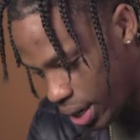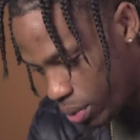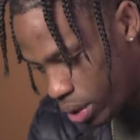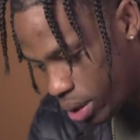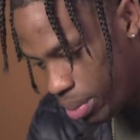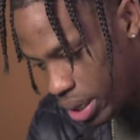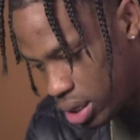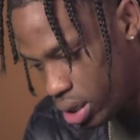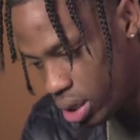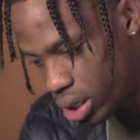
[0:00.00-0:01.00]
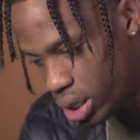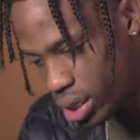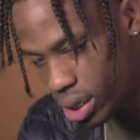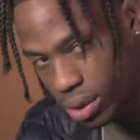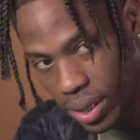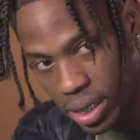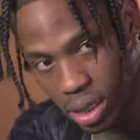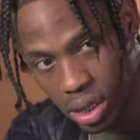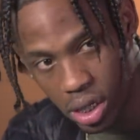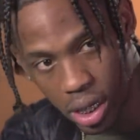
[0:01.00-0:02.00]
like one of the best leaders in our generation.
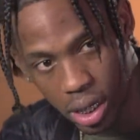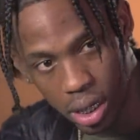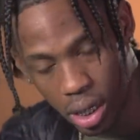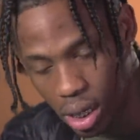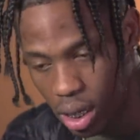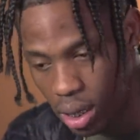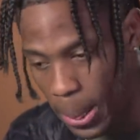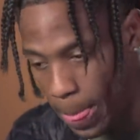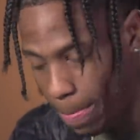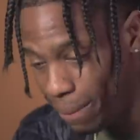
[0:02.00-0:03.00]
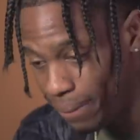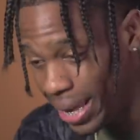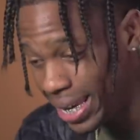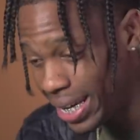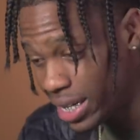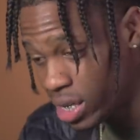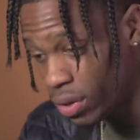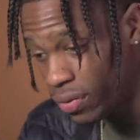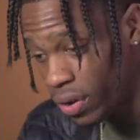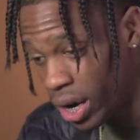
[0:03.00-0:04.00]
That
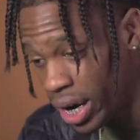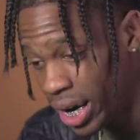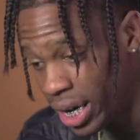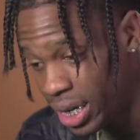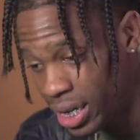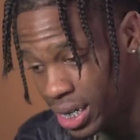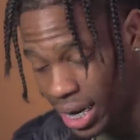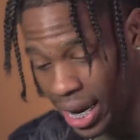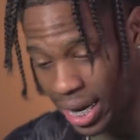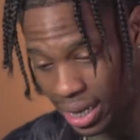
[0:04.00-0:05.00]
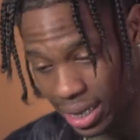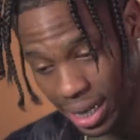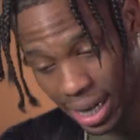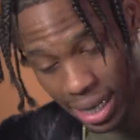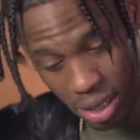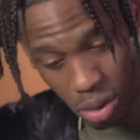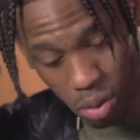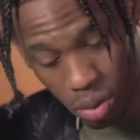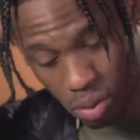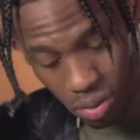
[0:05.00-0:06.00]
so far ahead, it's like,
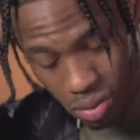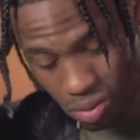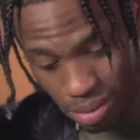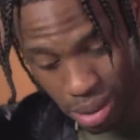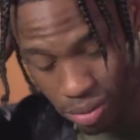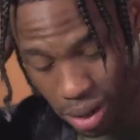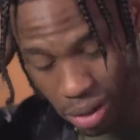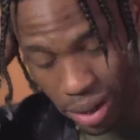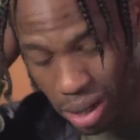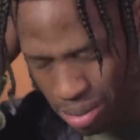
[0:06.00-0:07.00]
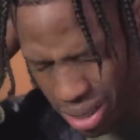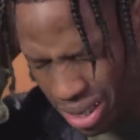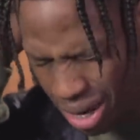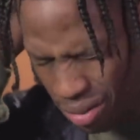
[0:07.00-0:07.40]
who been running with him since day